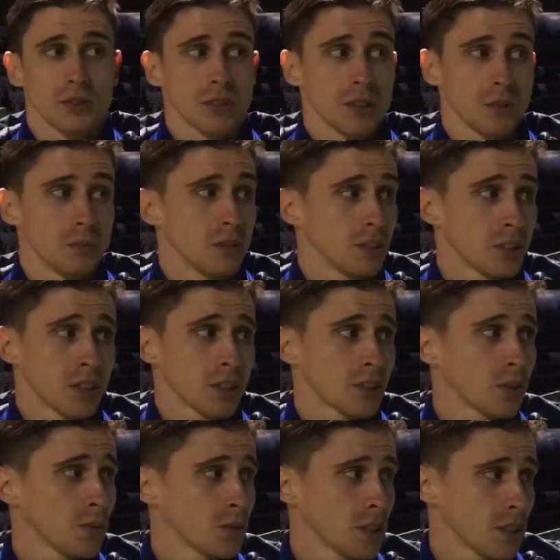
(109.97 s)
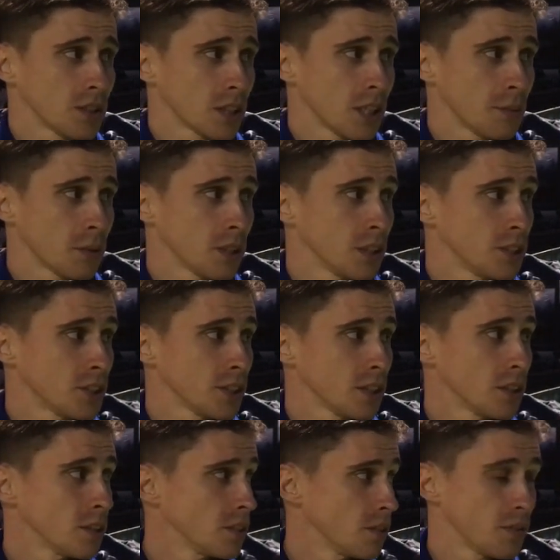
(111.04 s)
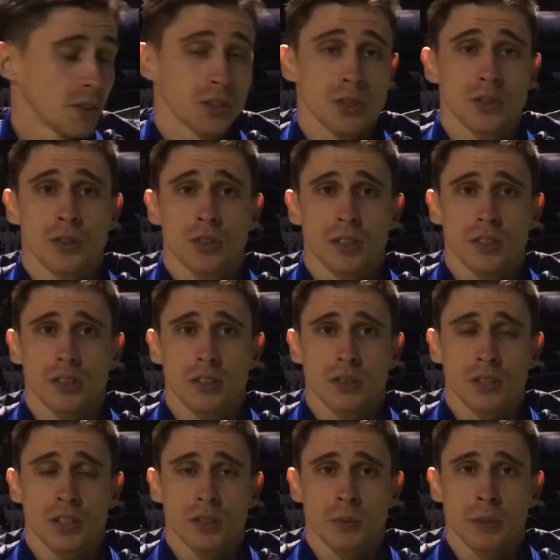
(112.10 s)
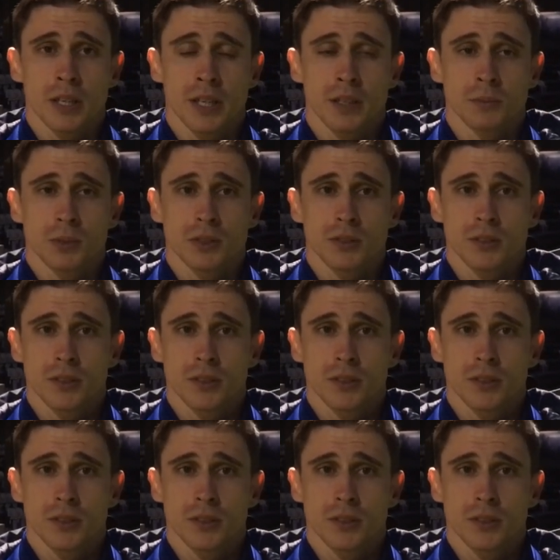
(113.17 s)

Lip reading: So it's always nice to keep a clean sheet, and if you score in, you know, you're going to win games.